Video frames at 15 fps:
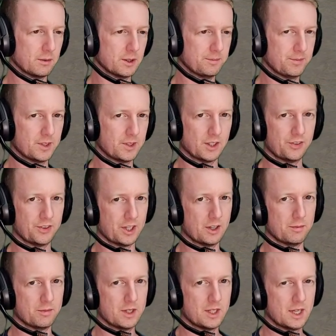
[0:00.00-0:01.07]
But like I said,
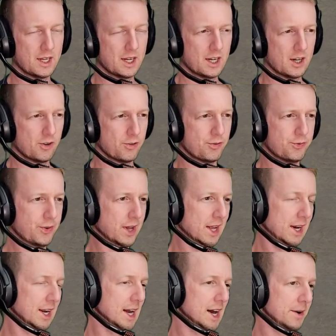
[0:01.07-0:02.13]
I'm fairly